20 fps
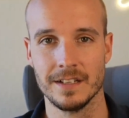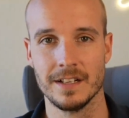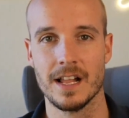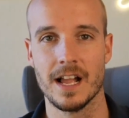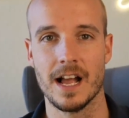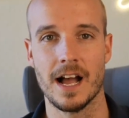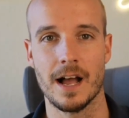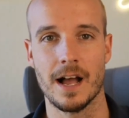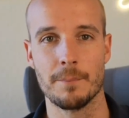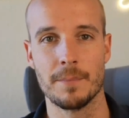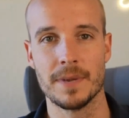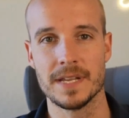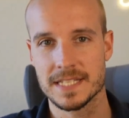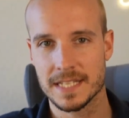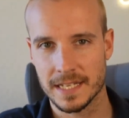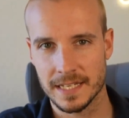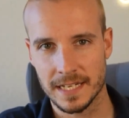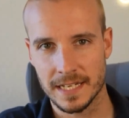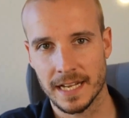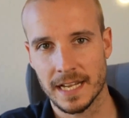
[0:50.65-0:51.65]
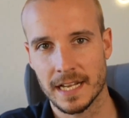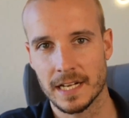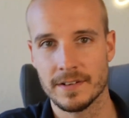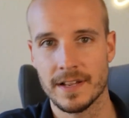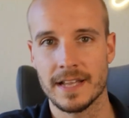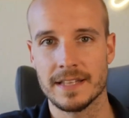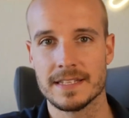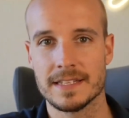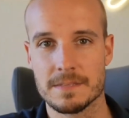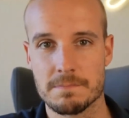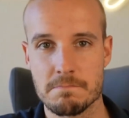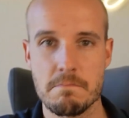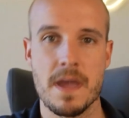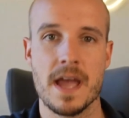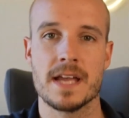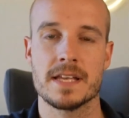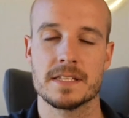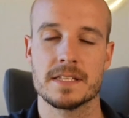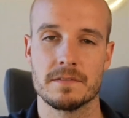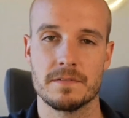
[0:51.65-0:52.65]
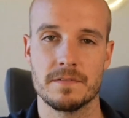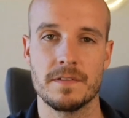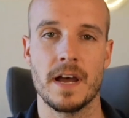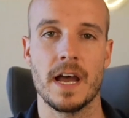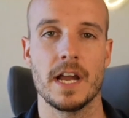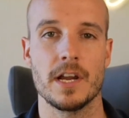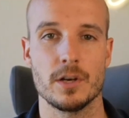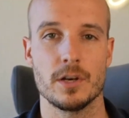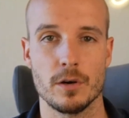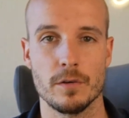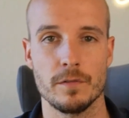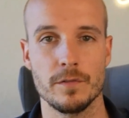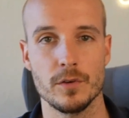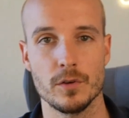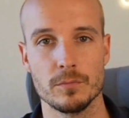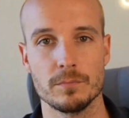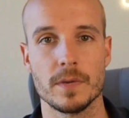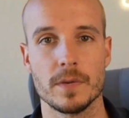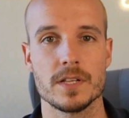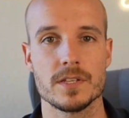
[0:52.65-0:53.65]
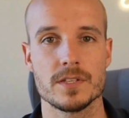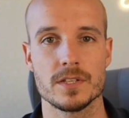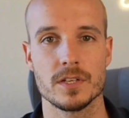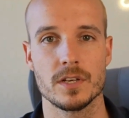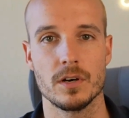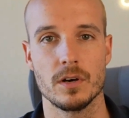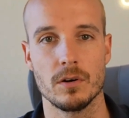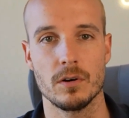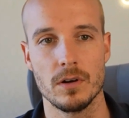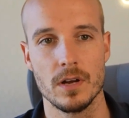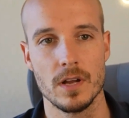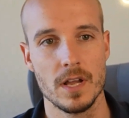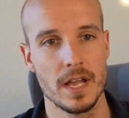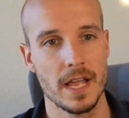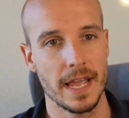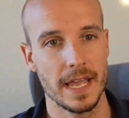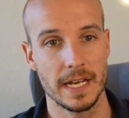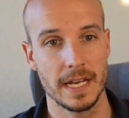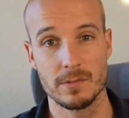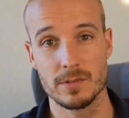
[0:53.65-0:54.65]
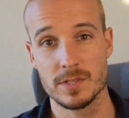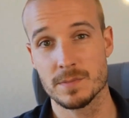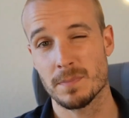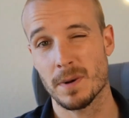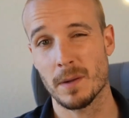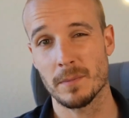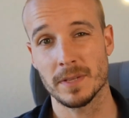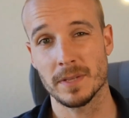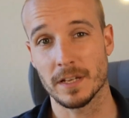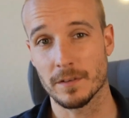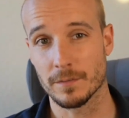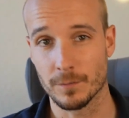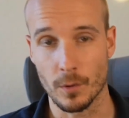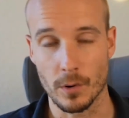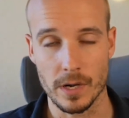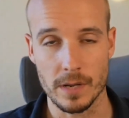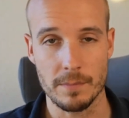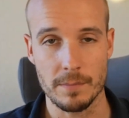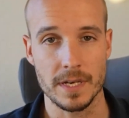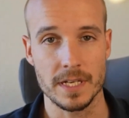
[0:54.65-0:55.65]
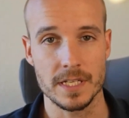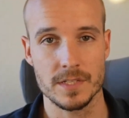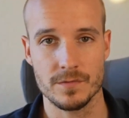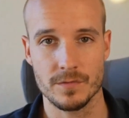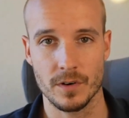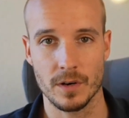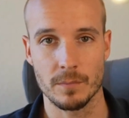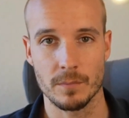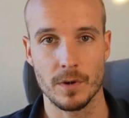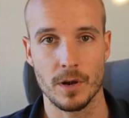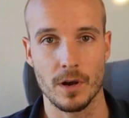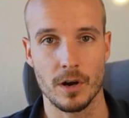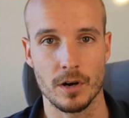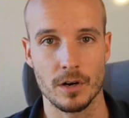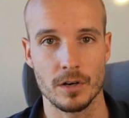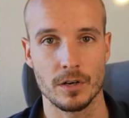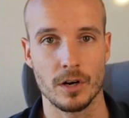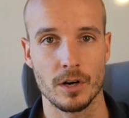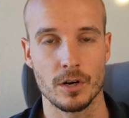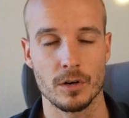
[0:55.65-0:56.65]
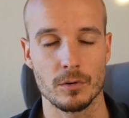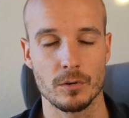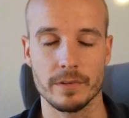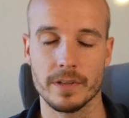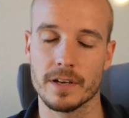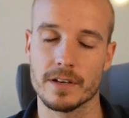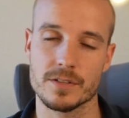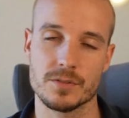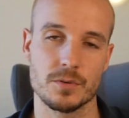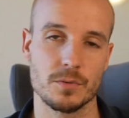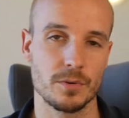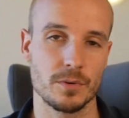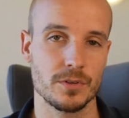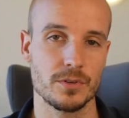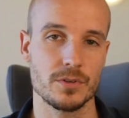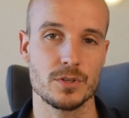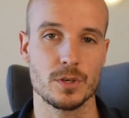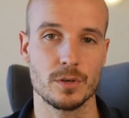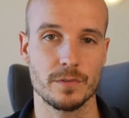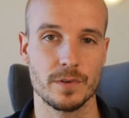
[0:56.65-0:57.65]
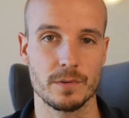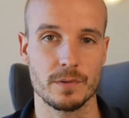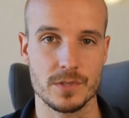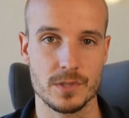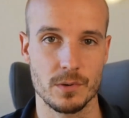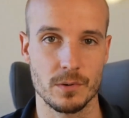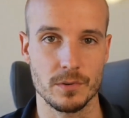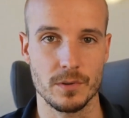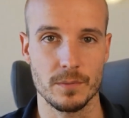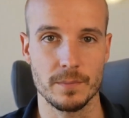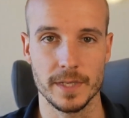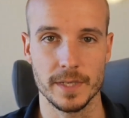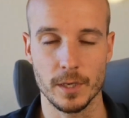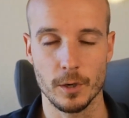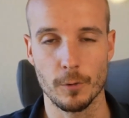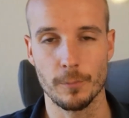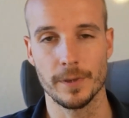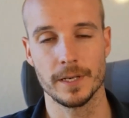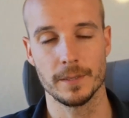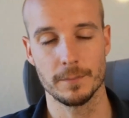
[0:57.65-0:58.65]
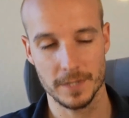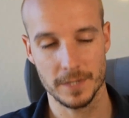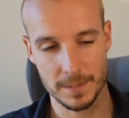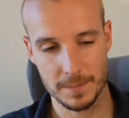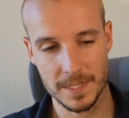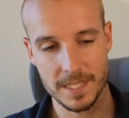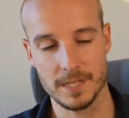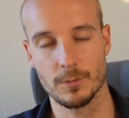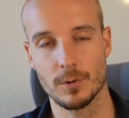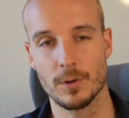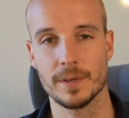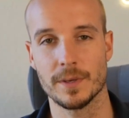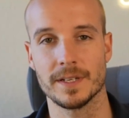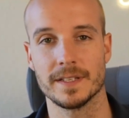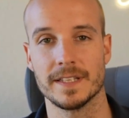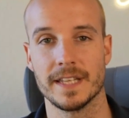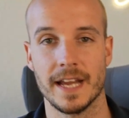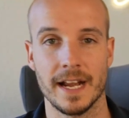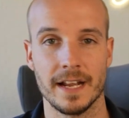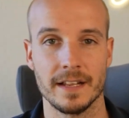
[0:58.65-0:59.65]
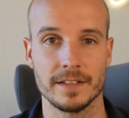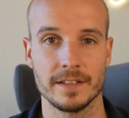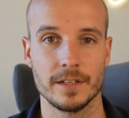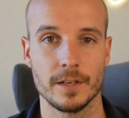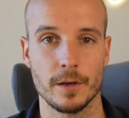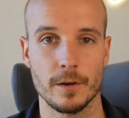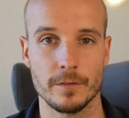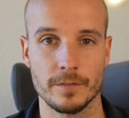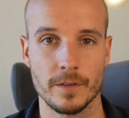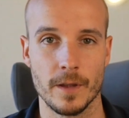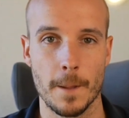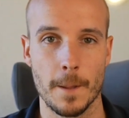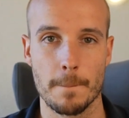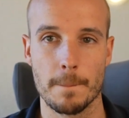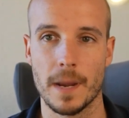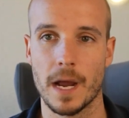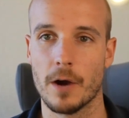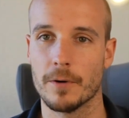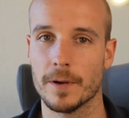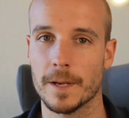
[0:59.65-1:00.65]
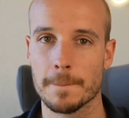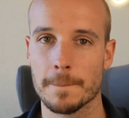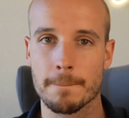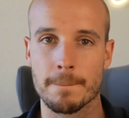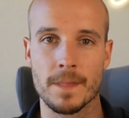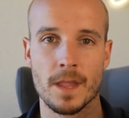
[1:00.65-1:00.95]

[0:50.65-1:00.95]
Uh, basically, that kind of had this massive fire a few months ago, and it was probably like 40 minutes from our, our hotel, so we weren't too sure if it was going to be open. But basically, we went on the island of Maui.